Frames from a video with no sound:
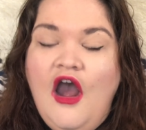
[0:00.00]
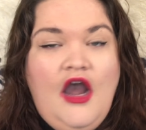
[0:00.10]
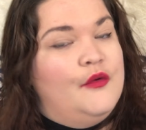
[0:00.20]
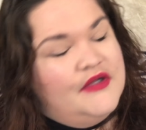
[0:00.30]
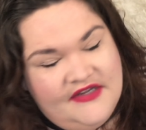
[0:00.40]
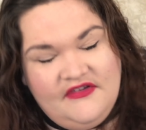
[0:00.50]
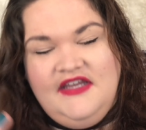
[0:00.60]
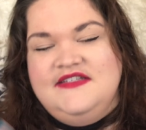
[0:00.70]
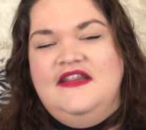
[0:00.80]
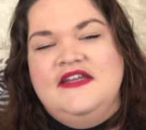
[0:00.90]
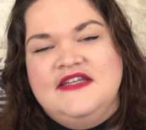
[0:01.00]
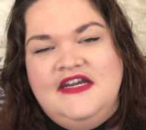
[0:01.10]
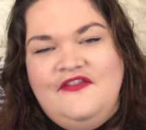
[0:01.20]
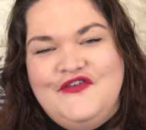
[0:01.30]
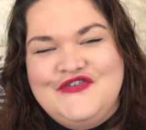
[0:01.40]
I will leave a link to that down
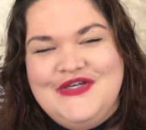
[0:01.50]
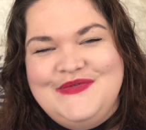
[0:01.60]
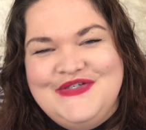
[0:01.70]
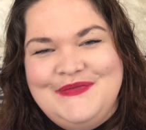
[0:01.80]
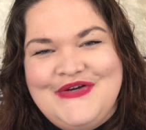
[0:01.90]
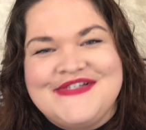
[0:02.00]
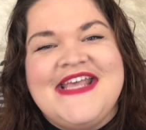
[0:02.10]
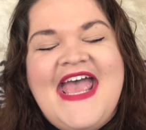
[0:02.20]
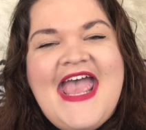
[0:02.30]
in the description box.